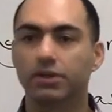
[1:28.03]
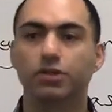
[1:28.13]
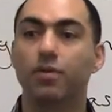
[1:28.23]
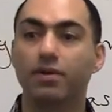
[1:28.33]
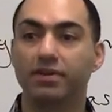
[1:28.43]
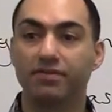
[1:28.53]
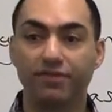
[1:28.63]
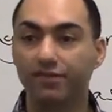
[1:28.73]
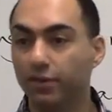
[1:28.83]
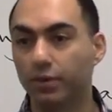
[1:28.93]

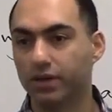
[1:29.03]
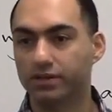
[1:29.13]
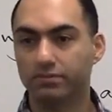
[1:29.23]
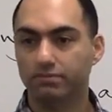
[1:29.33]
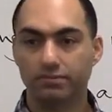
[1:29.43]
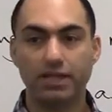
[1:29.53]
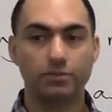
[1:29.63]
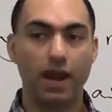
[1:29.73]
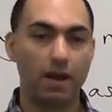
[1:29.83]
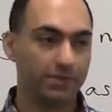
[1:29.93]
250 words. That's
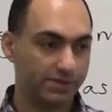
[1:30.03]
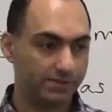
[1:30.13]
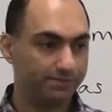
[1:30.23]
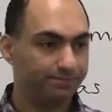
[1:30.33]
what happens.